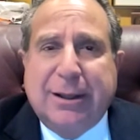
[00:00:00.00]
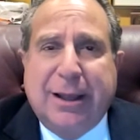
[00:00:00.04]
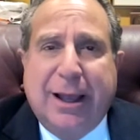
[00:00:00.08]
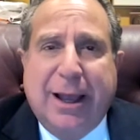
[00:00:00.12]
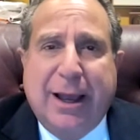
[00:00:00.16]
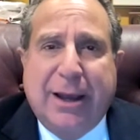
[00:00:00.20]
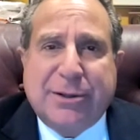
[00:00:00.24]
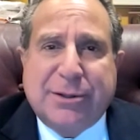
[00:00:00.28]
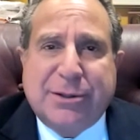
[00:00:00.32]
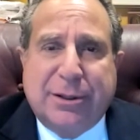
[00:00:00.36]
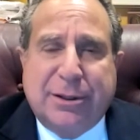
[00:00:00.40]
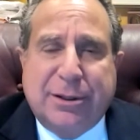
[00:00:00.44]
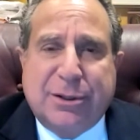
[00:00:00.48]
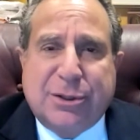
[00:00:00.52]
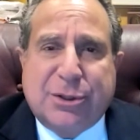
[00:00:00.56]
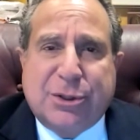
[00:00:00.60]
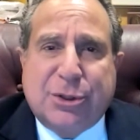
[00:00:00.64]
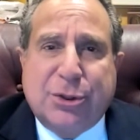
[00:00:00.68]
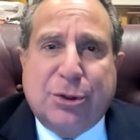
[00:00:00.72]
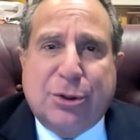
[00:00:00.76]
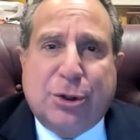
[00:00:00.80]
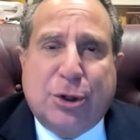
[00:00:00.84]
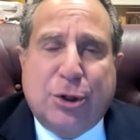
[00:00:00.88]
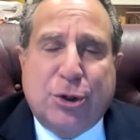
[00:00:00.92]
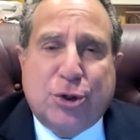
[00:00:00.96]
as it is
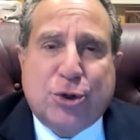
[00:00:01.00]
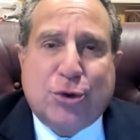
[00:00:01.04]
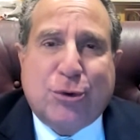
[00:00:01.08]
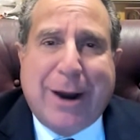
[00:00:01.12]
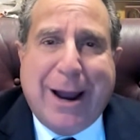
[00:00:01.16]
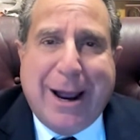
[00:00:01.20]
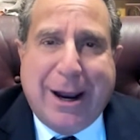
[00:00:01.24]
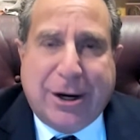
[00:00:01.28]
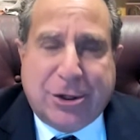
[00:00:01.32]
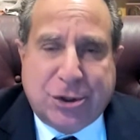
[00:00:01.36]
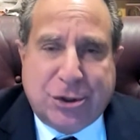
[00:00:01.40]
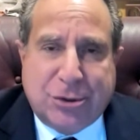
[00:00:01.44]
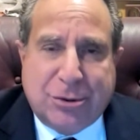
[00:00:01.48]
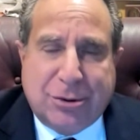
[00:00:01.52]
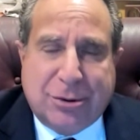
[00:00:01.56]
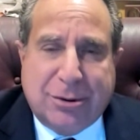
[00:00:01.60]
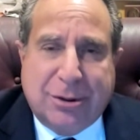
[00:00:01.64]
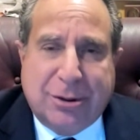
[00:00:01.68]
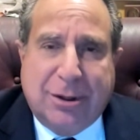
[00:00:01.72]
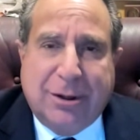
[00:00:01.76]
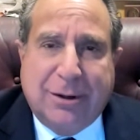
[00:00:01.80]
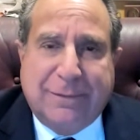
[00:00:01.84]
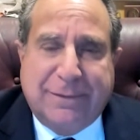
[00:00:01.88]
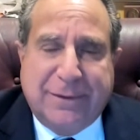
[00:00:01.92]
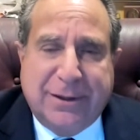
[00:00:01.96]
to contracture
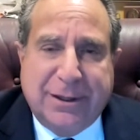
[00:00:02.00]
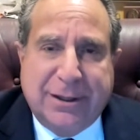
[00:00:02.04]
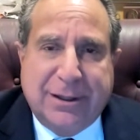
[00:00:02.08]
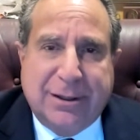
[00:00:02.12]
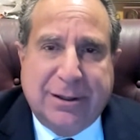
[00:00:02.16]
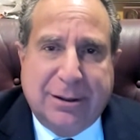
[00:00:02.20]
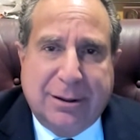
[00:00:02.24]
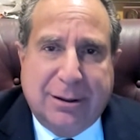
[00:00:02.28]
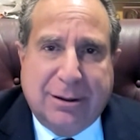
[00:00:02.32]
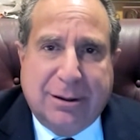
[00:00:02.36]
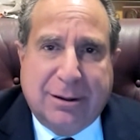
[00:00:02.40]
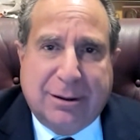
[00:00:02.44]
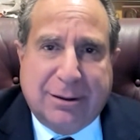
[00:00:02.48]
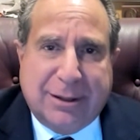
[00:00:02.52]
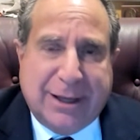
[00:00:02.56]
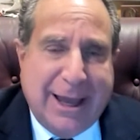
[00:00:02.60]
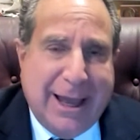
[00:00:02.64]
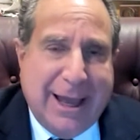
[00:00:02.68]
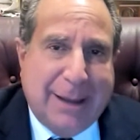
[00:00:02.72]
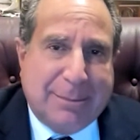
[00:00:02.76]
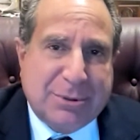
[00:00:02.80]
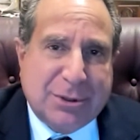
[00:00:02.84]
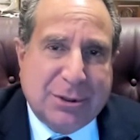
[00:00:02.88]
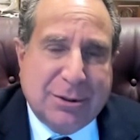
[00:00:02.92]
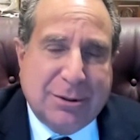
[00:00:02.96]
of the
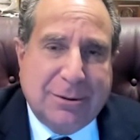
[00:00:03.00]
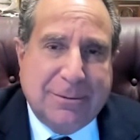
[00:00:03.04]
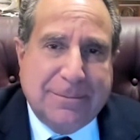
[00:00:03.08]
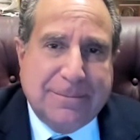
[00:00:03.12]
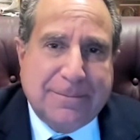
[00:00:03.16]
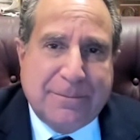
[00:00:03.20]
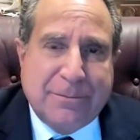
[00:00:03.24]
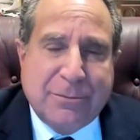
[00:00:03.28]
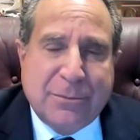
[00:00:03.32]
capsule.